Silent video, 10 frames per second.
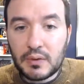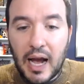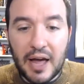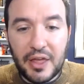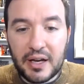
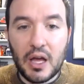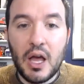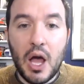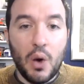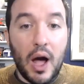I think
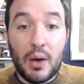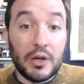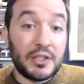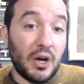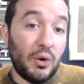why I wanted
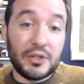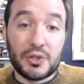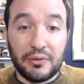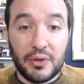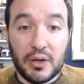to go in
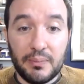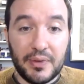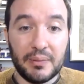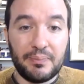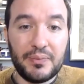sort of the
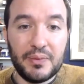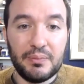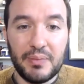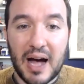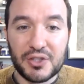the
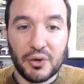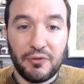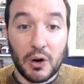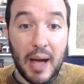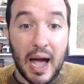not so
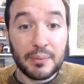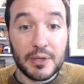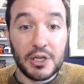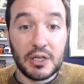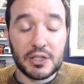far back
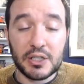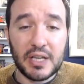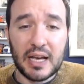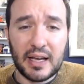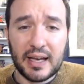machine is to
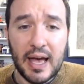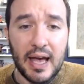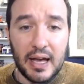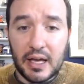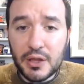say like
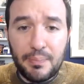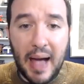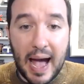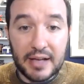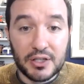in the
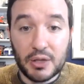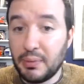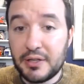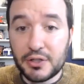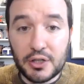past the
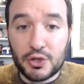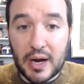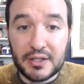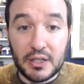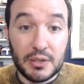Blazers
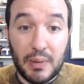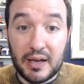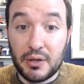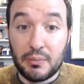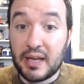addressed these by
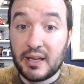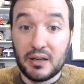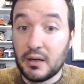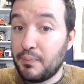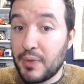either making
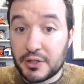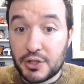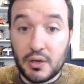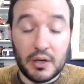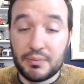a, a,
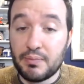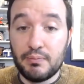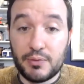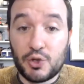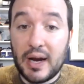a
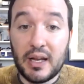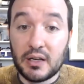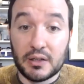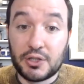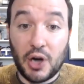trading
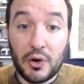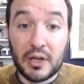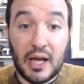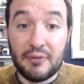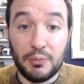a starting
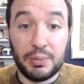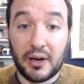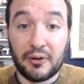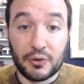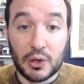level
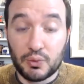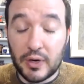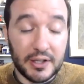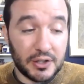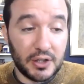player for a
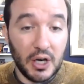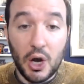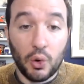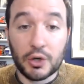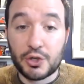risk
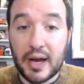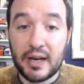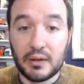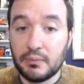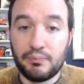or
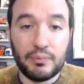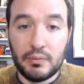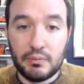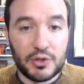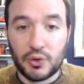trading
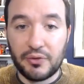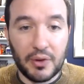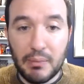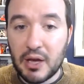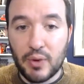sort of their
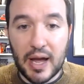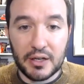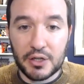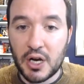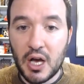
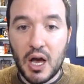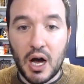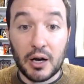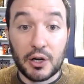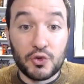mid-range
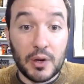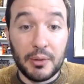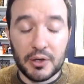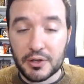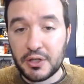uh,
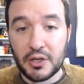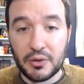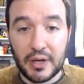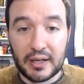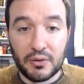contributors you know
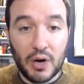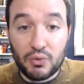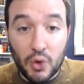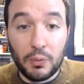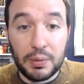like the, a
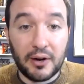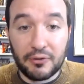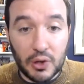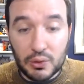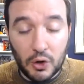role player
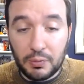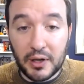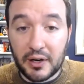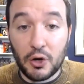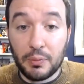for a role
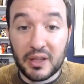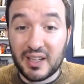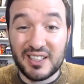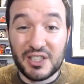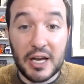player and hoping
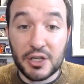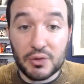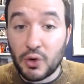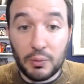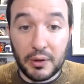that a change in
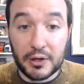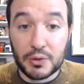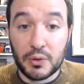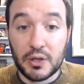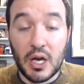role players
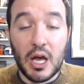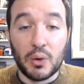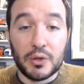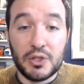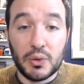would
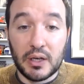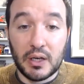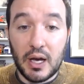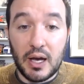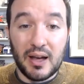would do it
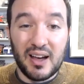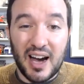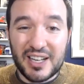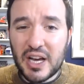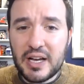
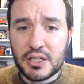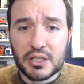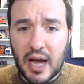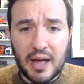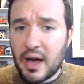a change is
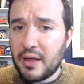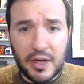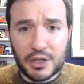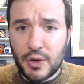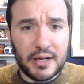i, I
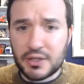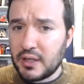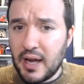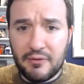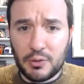think a trade is
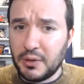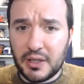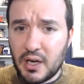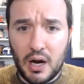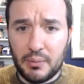inevitably
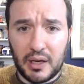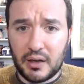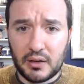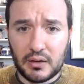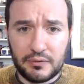coming
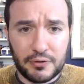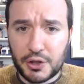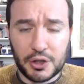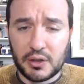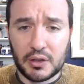for
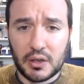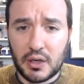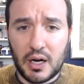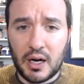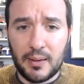sure
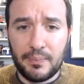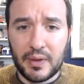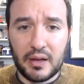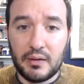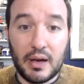um,
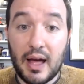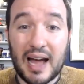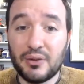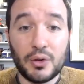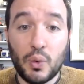eh, i
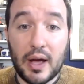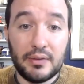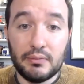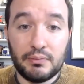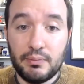don't know
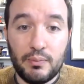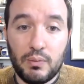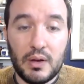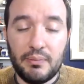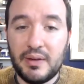when
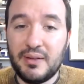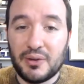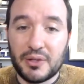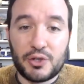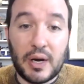you know
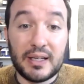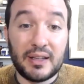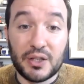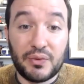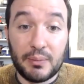the trade
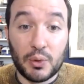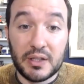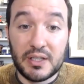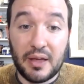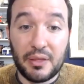deadline is february
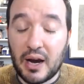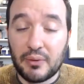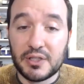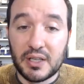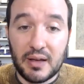10th and i
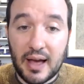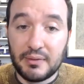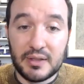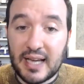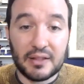would say eh,
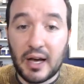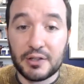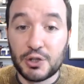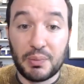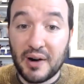deadline
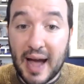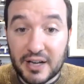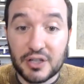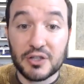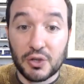spur
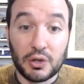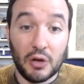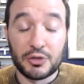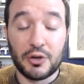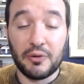action so
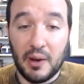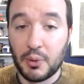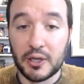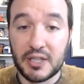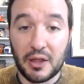closer to
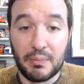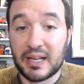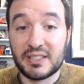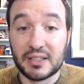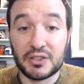february 10th
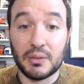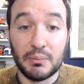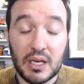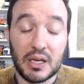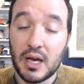makes sense to
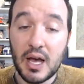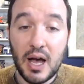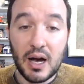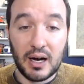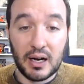me
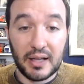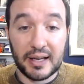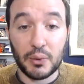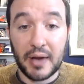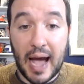uh,
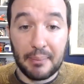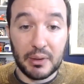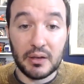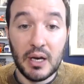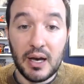like it would
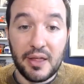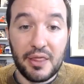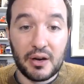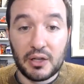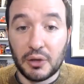happen
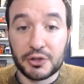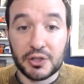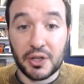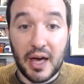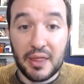closer
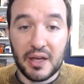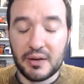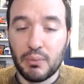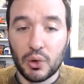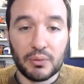to them
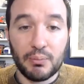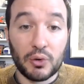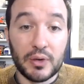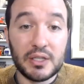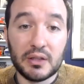than more more
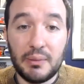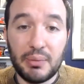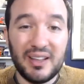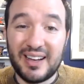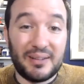recently
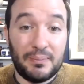but like